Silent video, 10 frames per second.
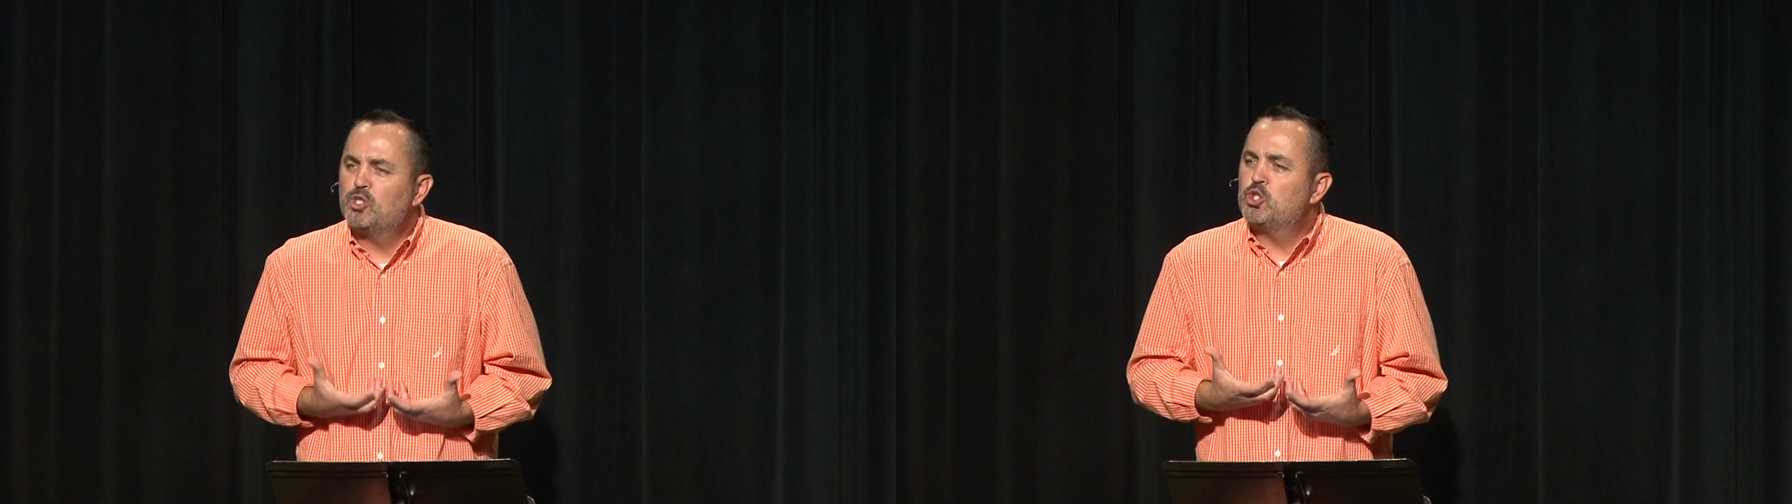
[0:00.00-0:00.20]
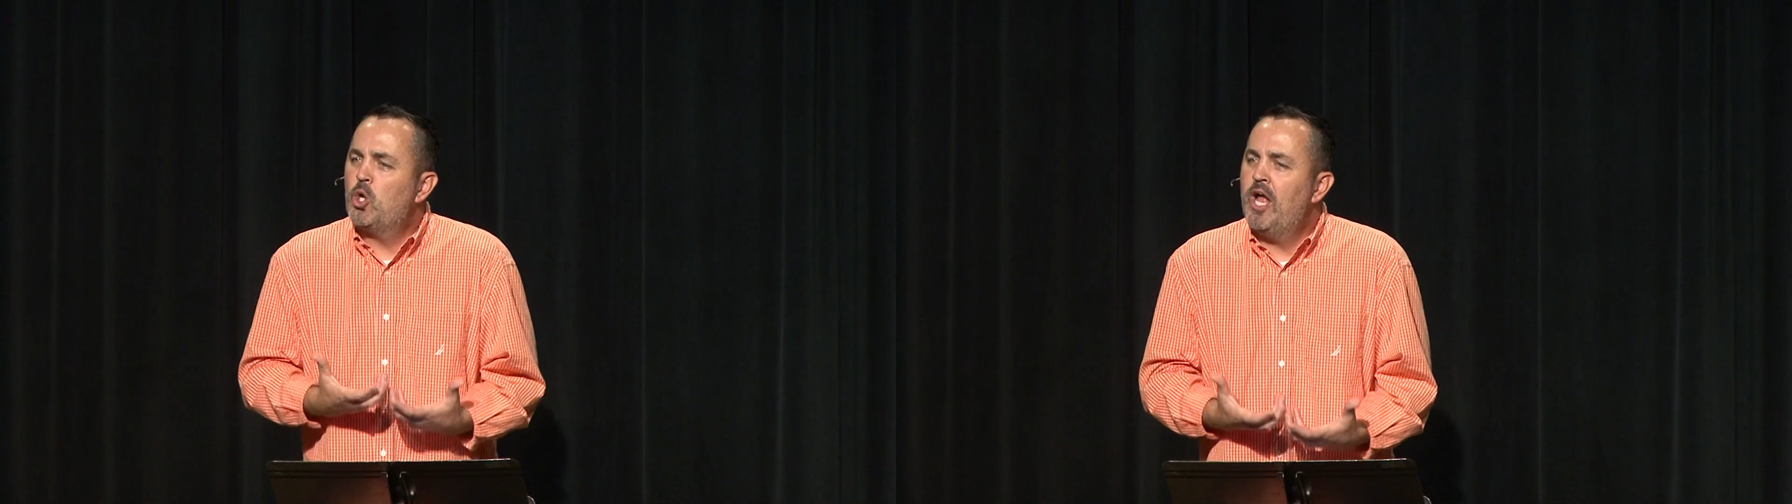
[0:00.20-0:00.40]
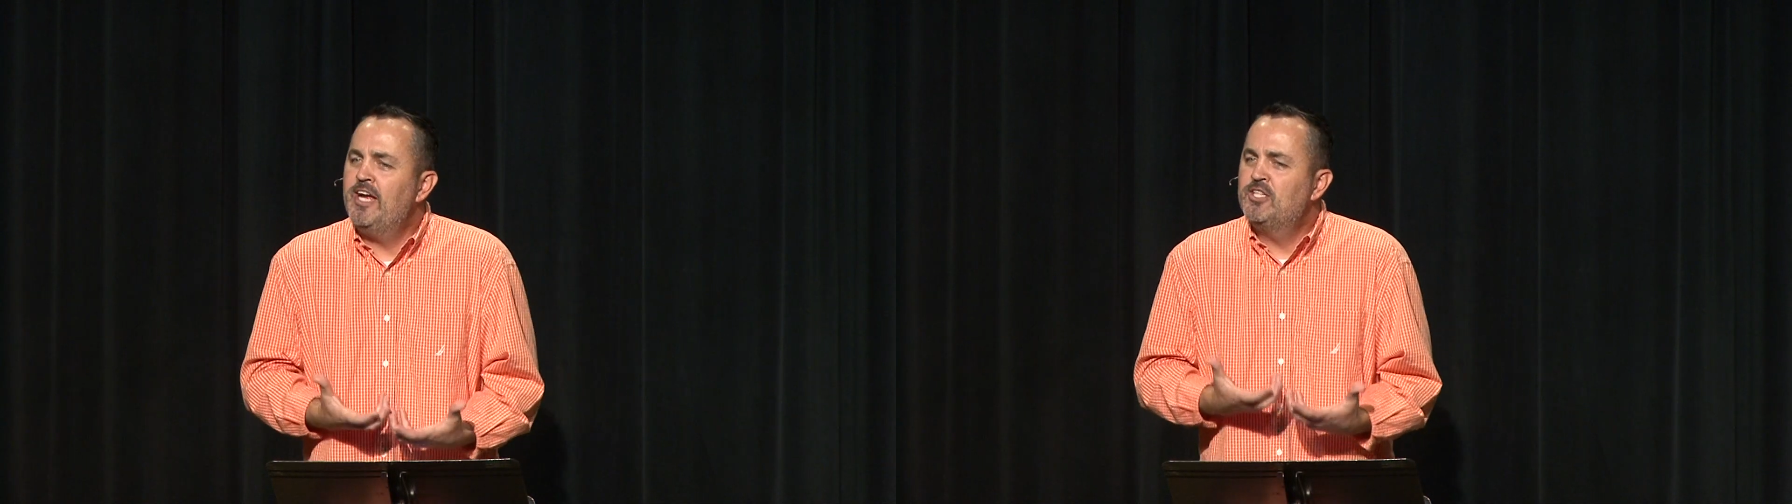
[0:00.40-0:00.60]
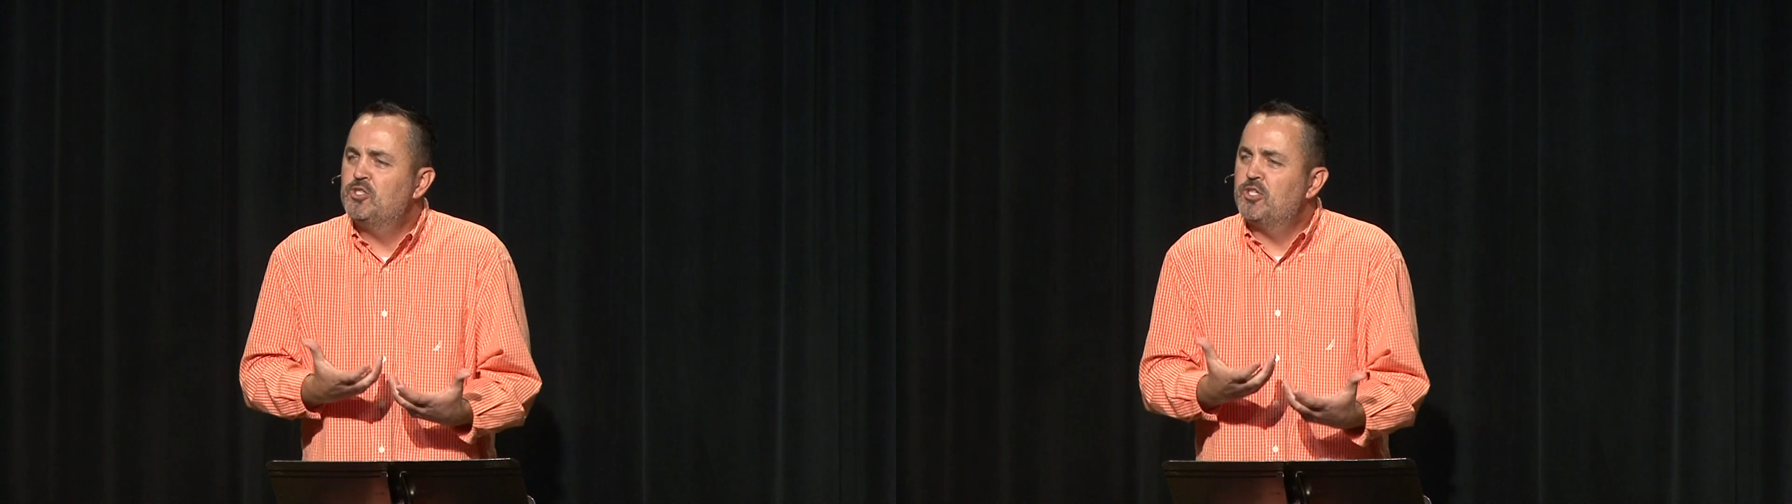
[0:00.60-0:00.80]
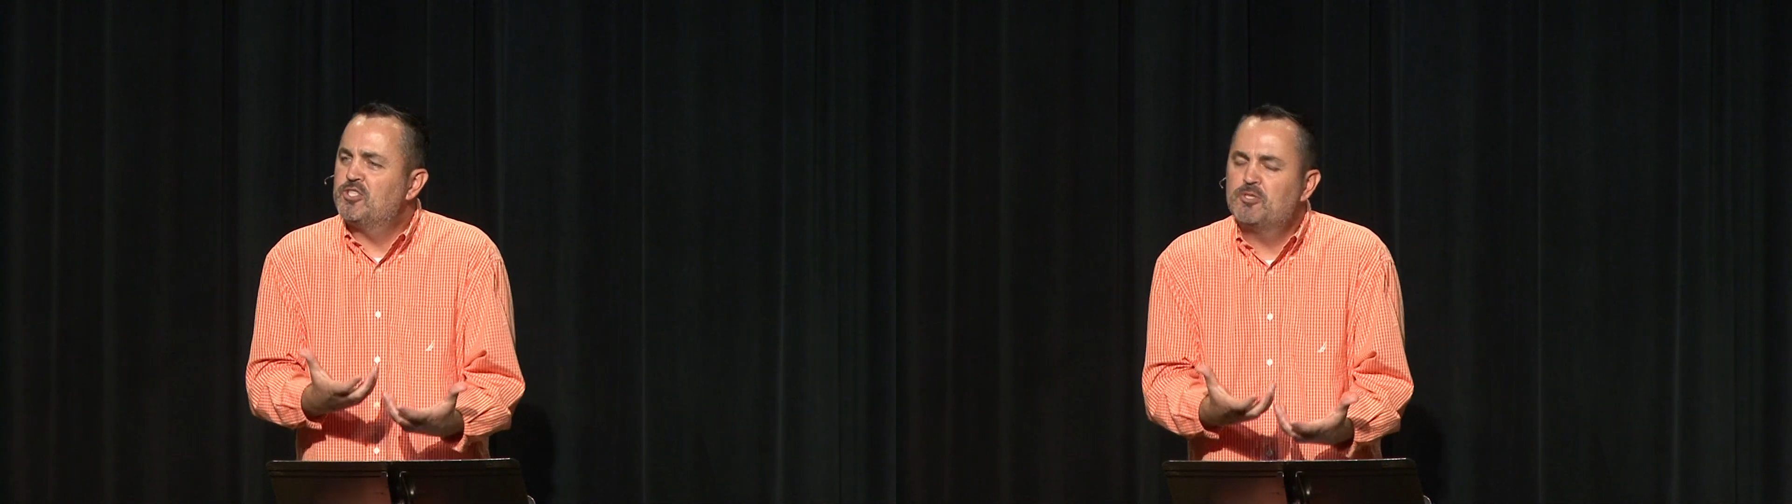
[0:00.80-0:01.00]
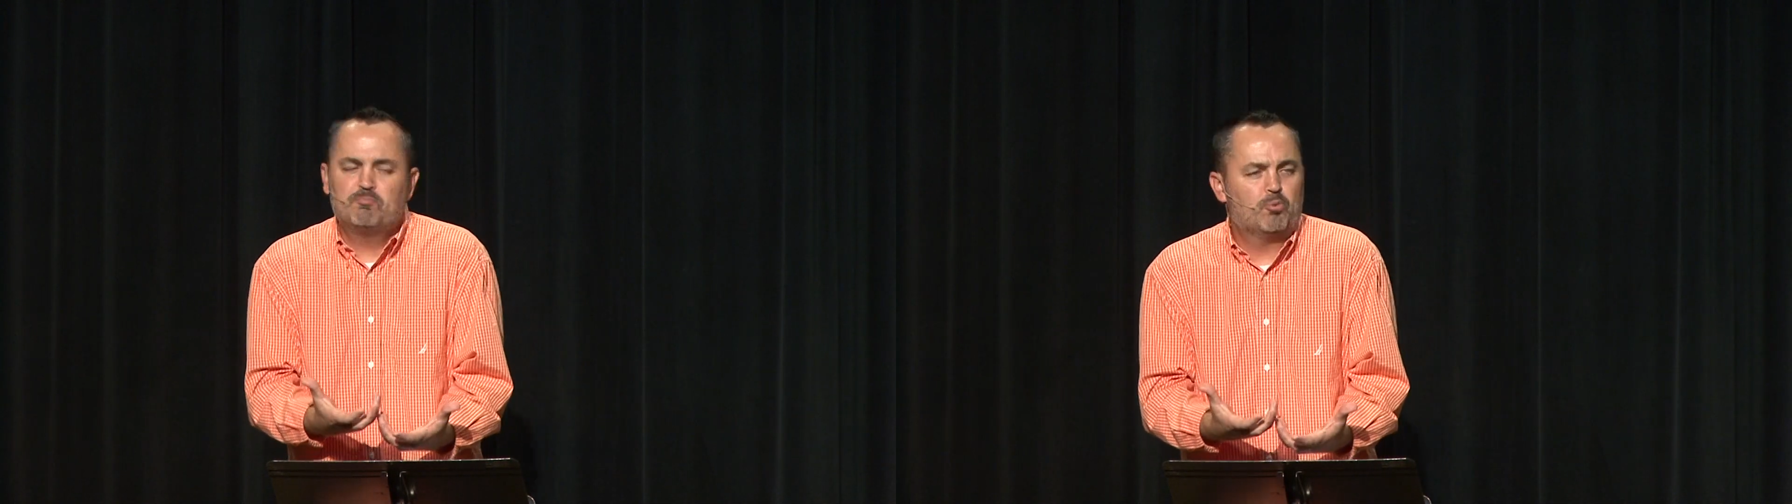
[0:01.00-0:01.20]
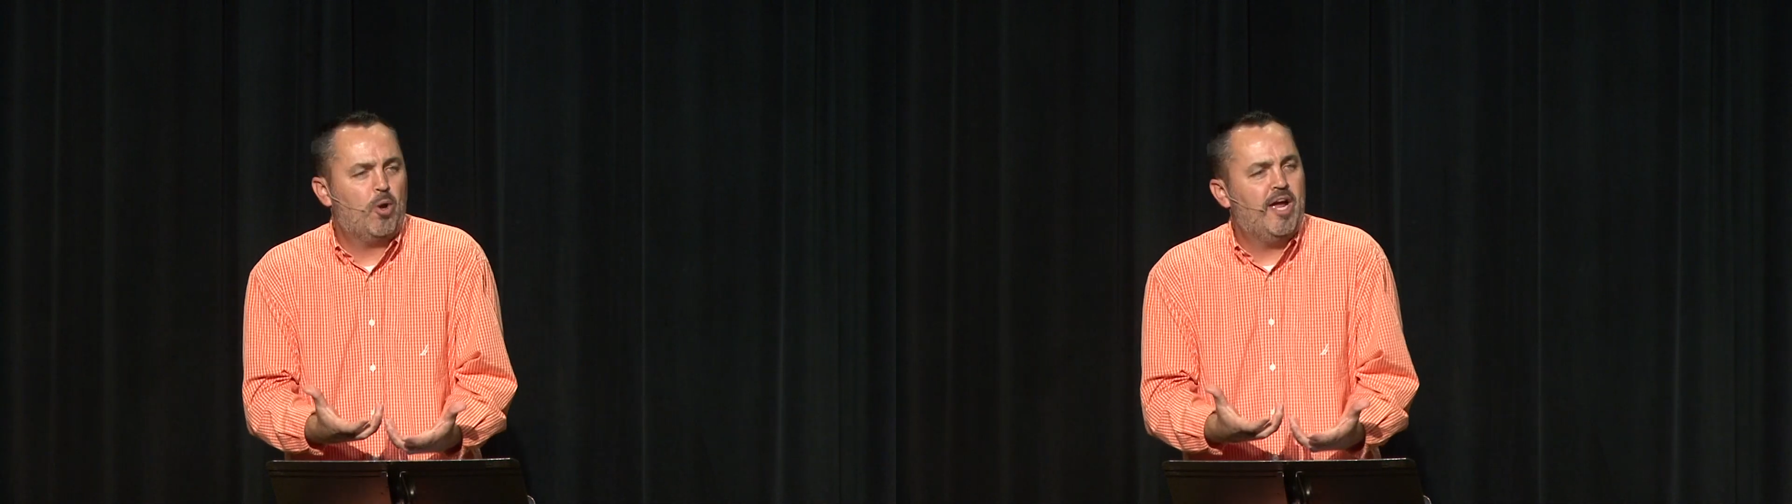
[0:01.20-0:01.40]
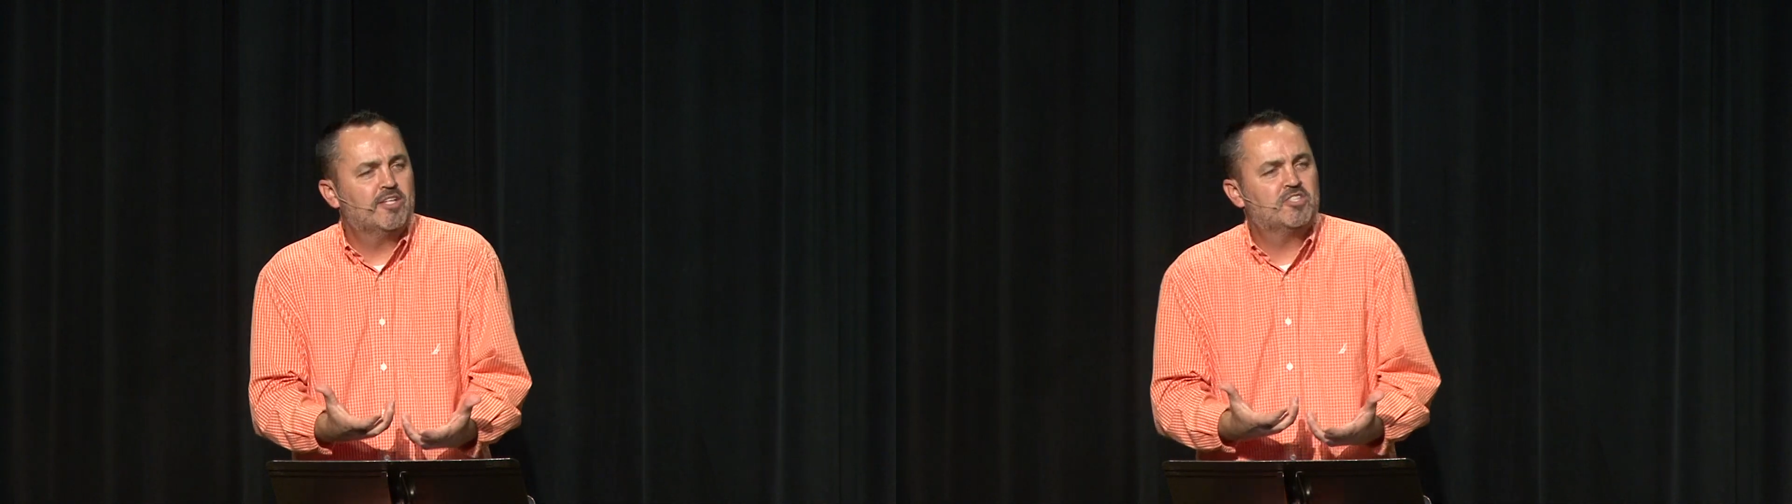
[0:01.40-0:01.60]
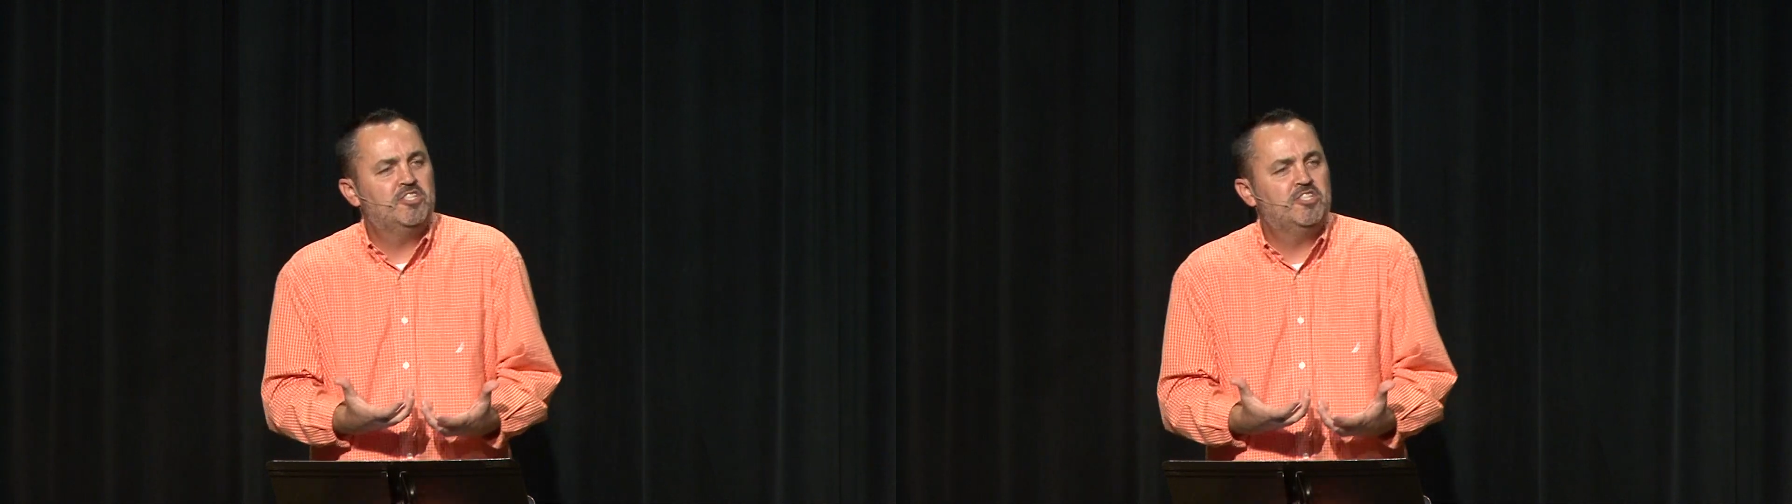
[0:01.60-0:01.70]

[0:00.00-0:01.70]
trying to express.